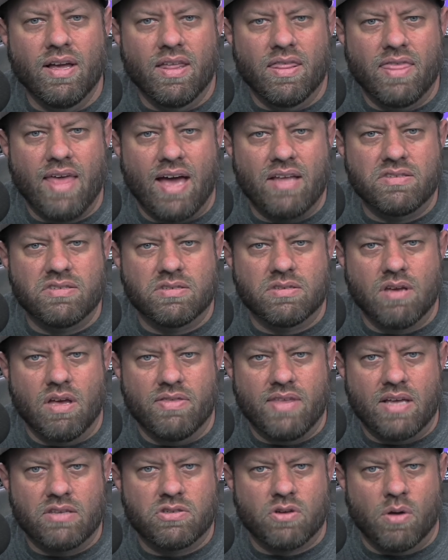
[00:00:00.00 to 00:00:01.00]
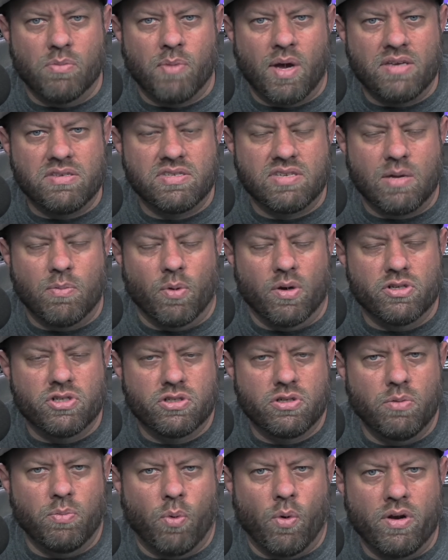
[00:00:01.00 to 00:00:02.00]
that's that's on my C-Bridge
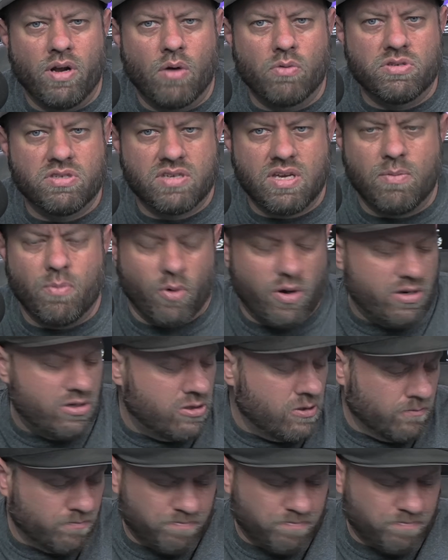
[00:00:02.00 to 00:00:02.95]
2.0 C-Bridge,